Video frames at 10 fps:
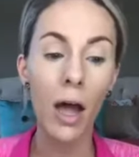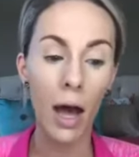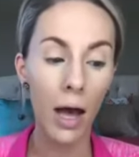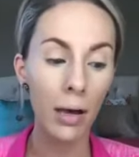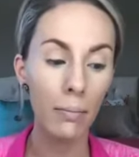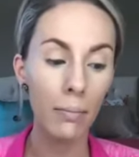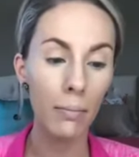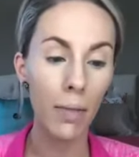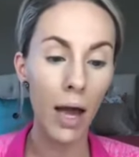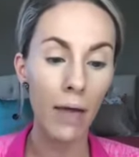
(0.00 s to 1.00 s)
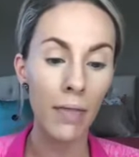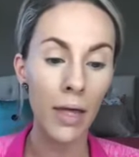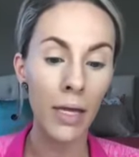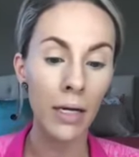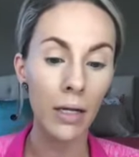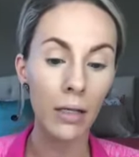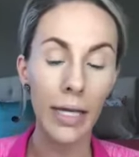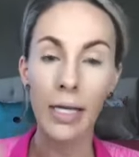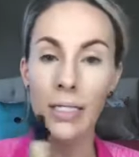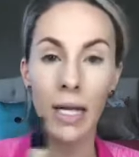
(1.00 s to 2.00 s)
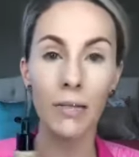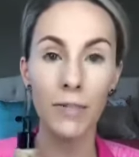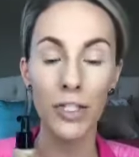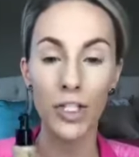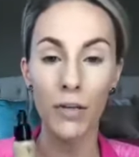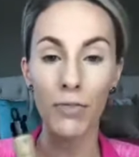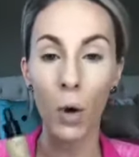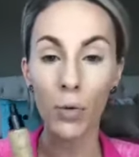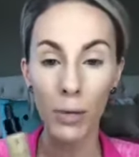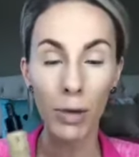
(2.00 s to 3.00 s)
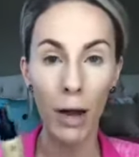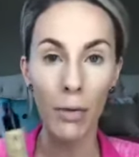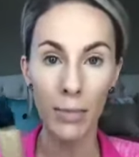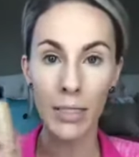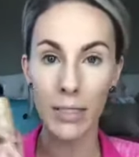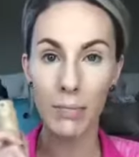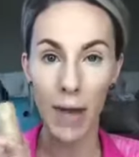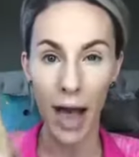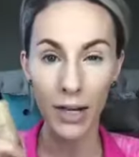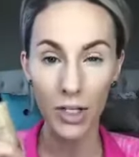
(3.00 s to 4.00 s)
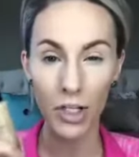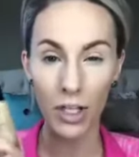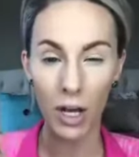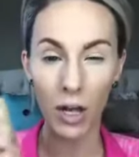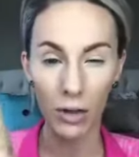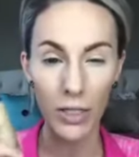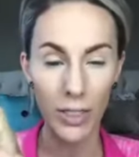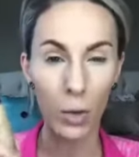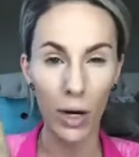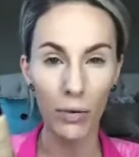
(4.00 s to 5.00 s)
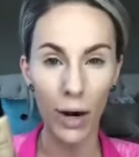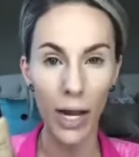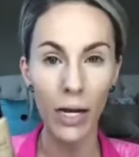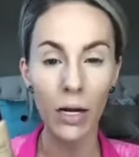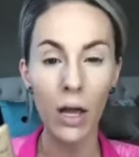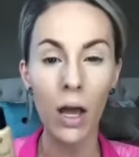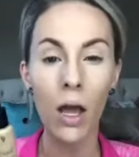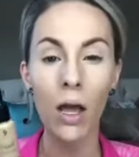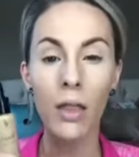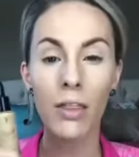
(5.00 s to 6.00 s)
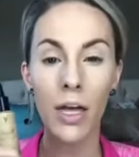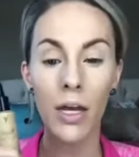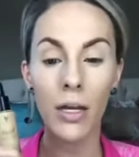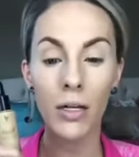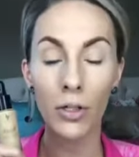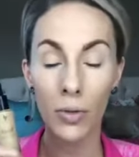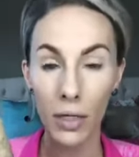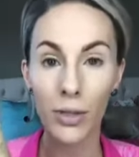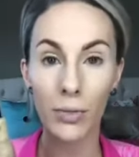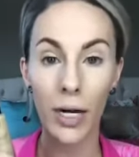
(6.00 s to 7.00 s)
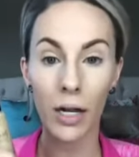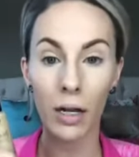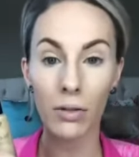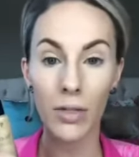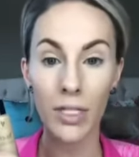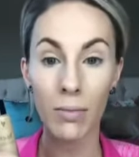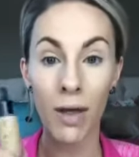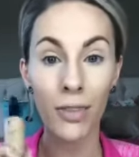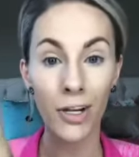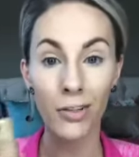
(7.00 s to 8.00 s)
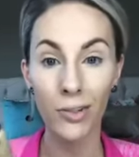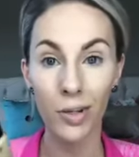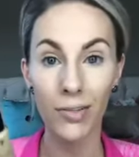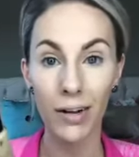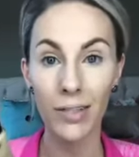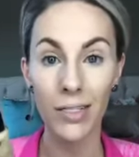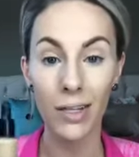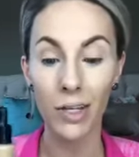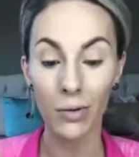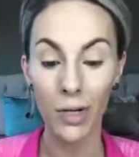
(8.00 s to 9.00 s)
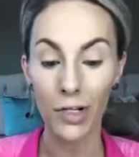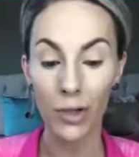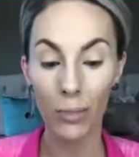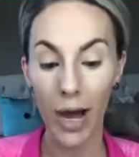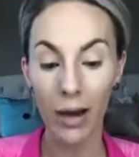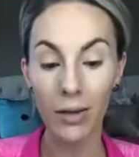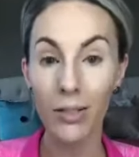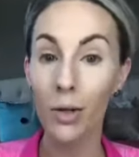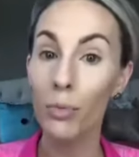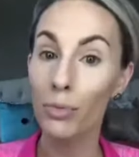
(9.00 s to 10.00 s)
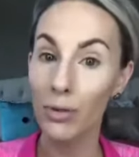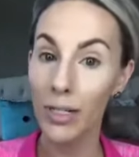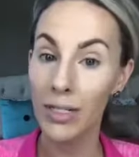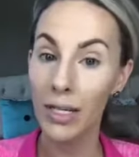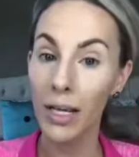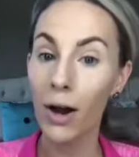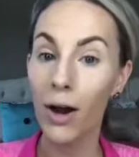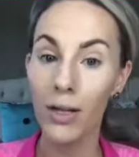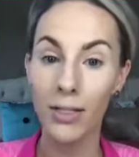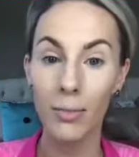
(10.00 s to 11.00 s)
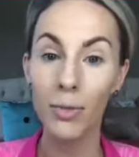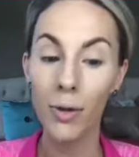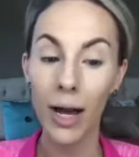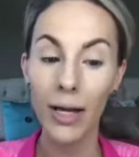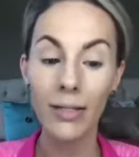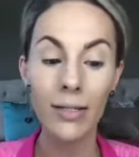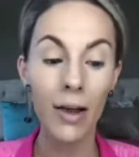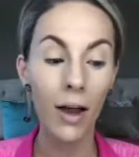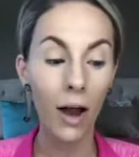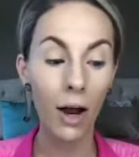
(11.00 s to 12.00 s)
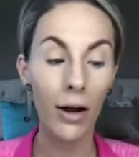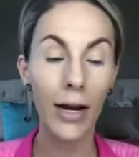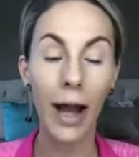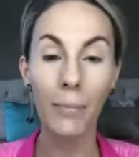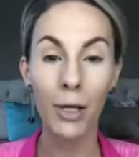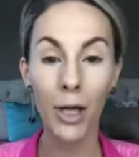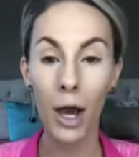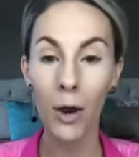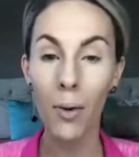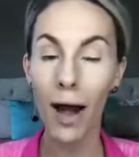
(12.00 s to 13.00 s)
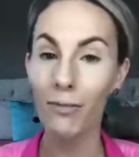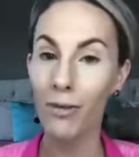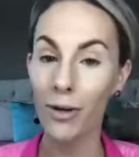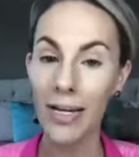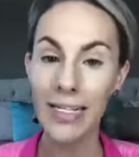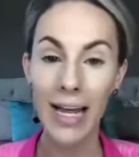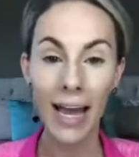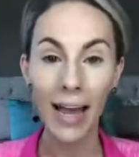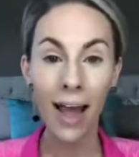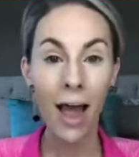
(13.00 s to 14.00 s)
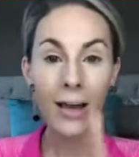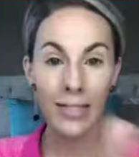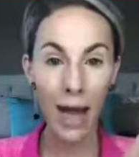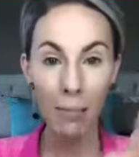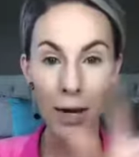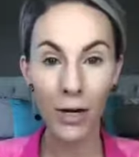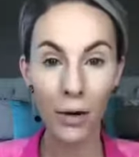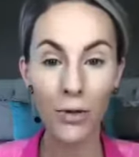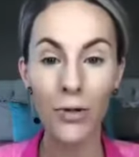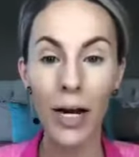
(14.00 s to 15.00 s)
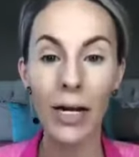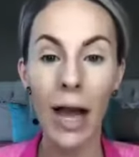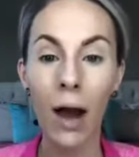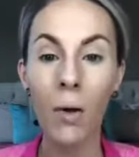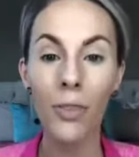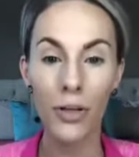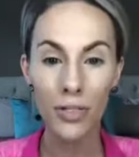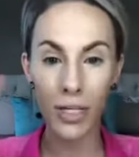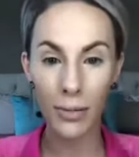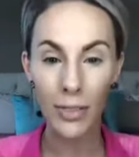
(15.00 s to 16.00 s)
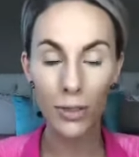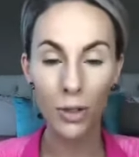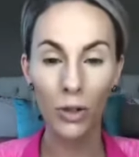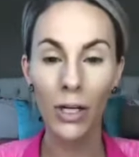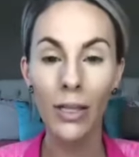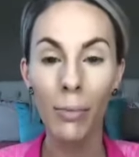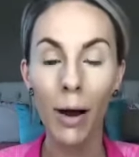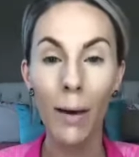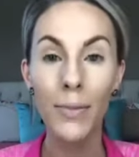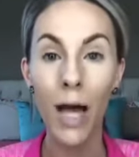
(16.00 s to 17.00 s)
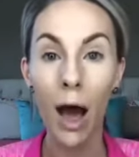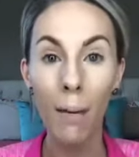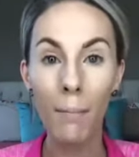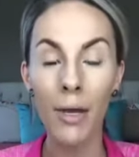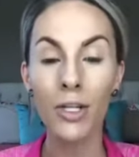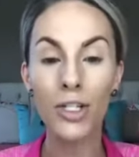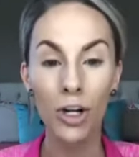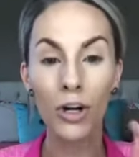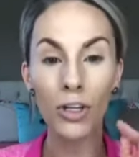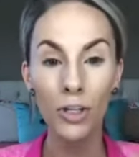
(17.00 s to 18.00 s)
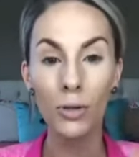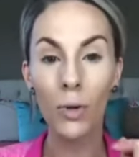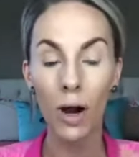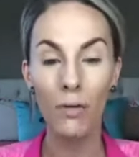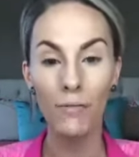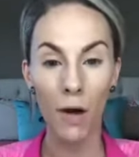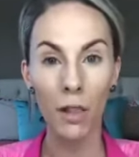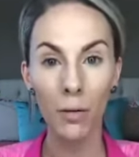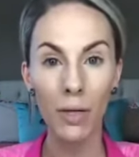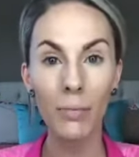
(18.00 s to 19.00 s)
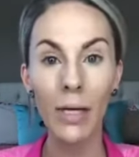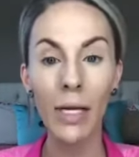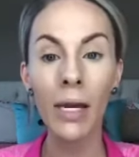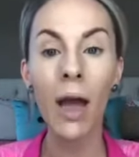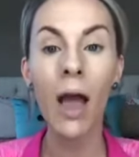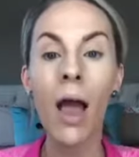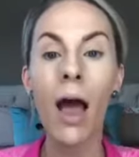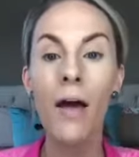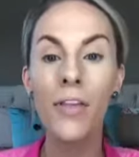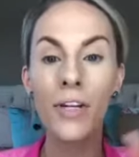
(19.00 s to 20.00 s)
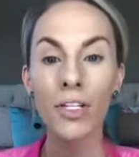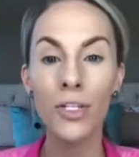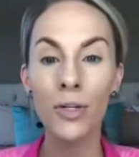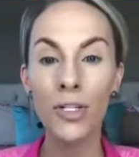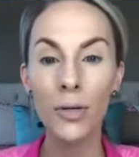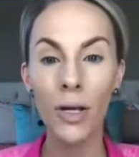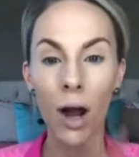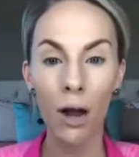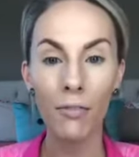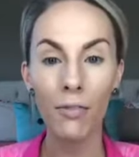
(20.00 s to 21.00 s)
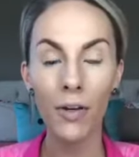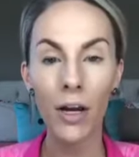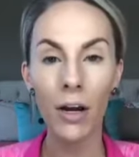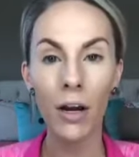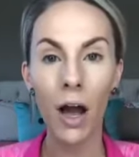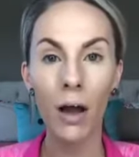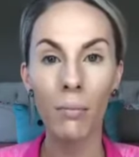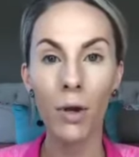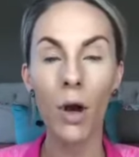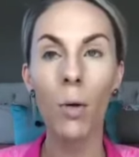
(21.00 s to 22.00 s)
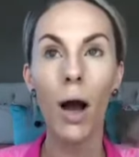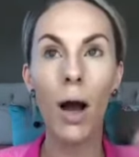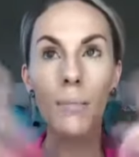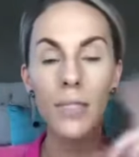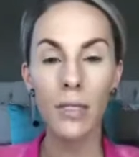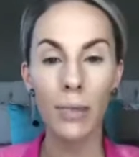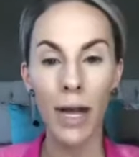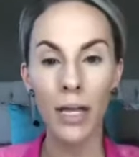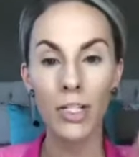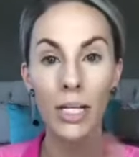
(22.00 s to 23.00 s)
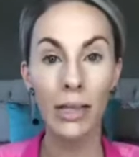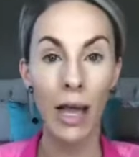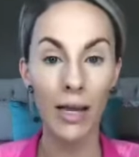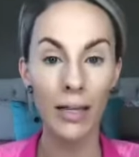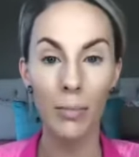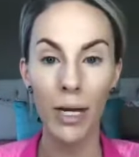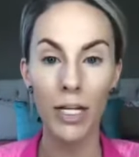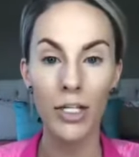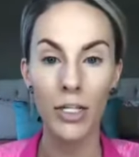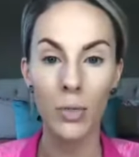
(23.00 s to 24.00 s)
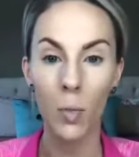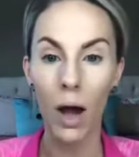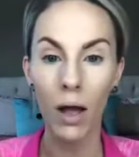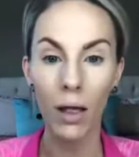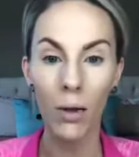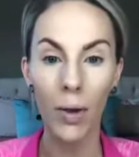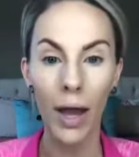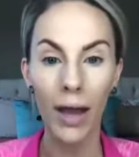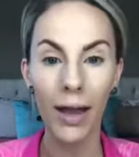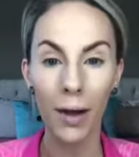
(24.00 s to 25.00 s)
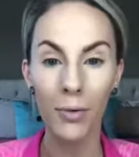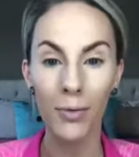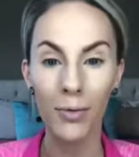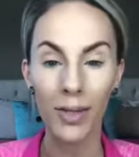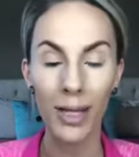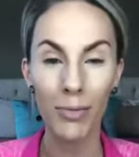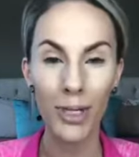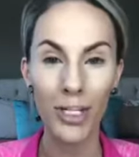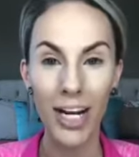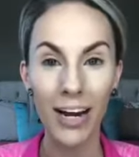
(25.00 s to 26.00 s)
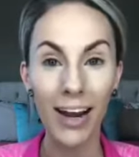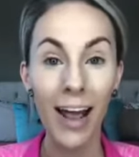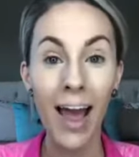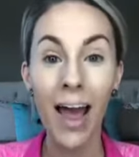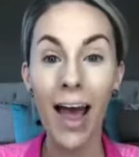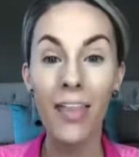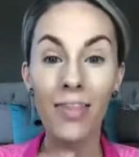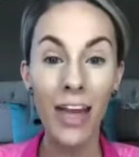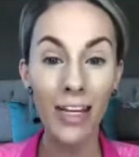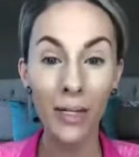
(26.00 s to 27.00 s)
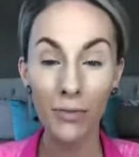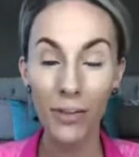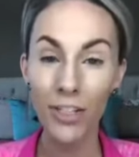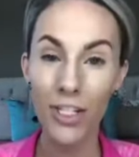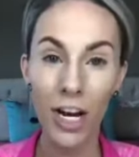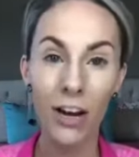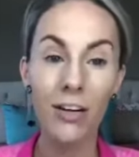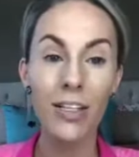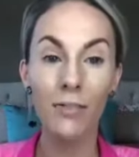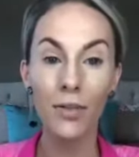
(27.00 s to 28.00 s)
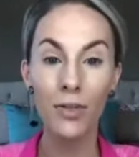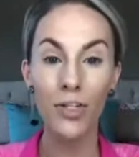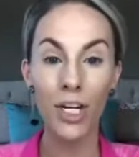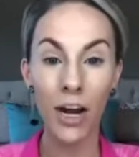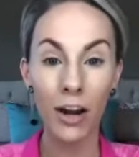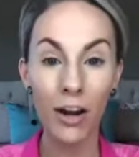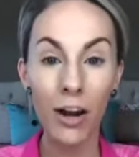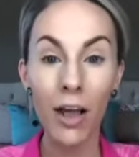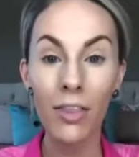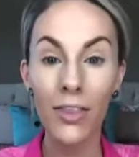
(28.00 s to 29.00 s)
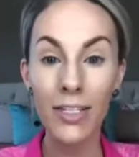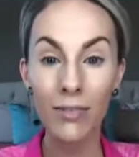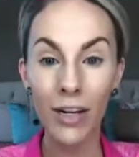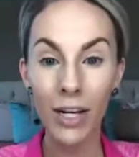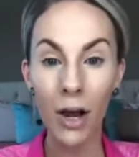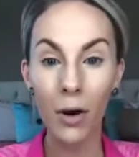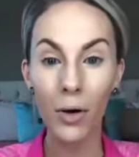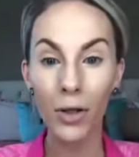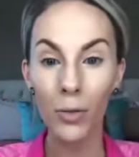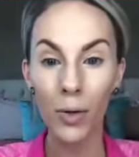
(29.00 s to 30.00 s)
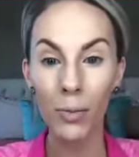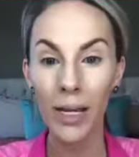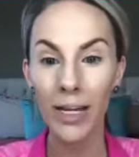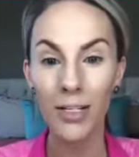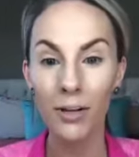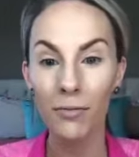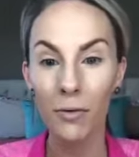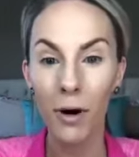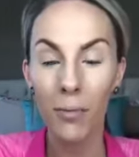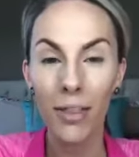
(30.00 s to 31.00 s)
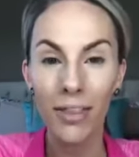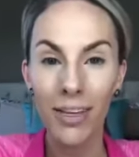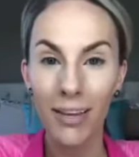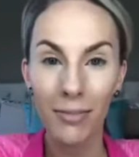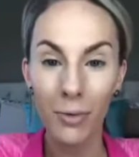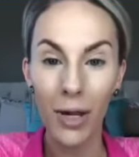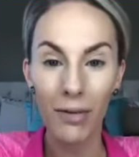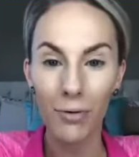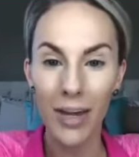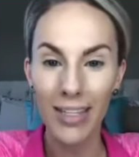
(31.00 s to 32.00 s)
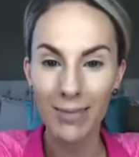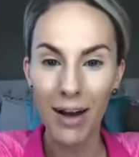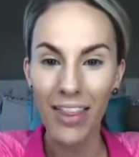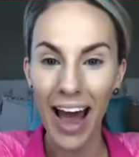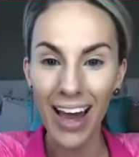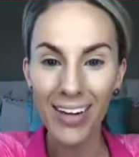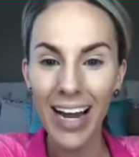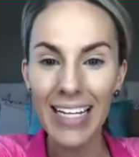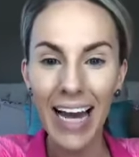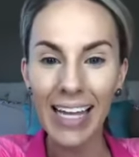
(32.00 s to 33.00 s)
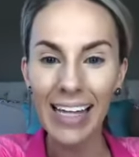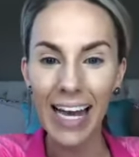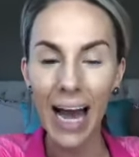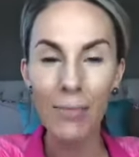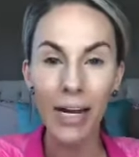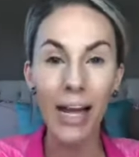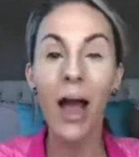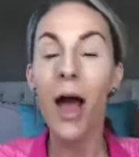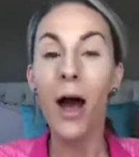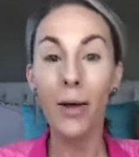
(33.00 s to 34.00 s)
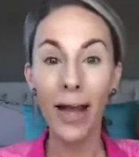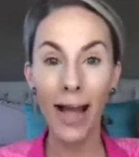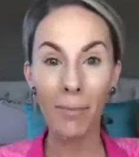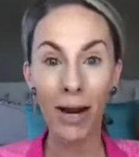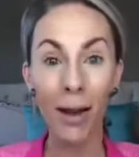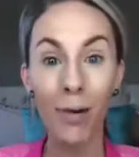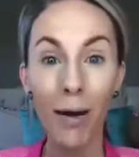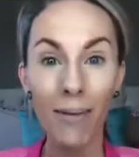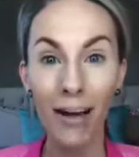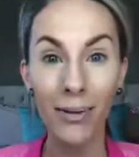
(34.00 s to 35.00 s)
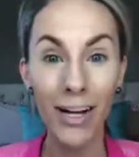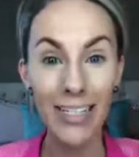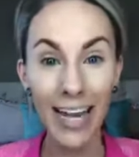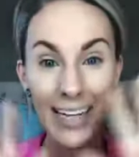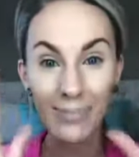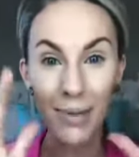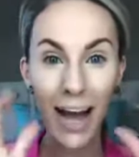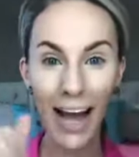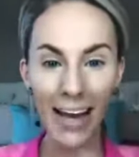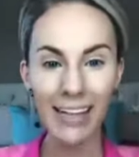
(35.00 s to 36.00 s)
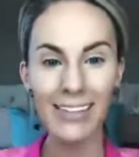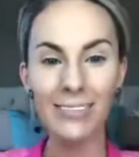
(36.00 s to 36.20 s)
And then, like I said, if the only problem is the match, the color isn't quite right, then you can get the right color this month and you don't even have to send the original back. So pretty awesome, you guys. All right, I'm gonna go. Have a great day. Tap my nose right now. There's gonna be a screen that pops up. Make sure you are following me. And then as soon as you get off of here, go up to the page and like the page as well, okay? I would really appreciate it. And thank you for the shares. If you share this video, you will be entered for our monthly giveaway this month. Hi, you guys. Hi, Leah. Hi, Betty. Okay, I'm gonna hop off. Have a great day. Bye.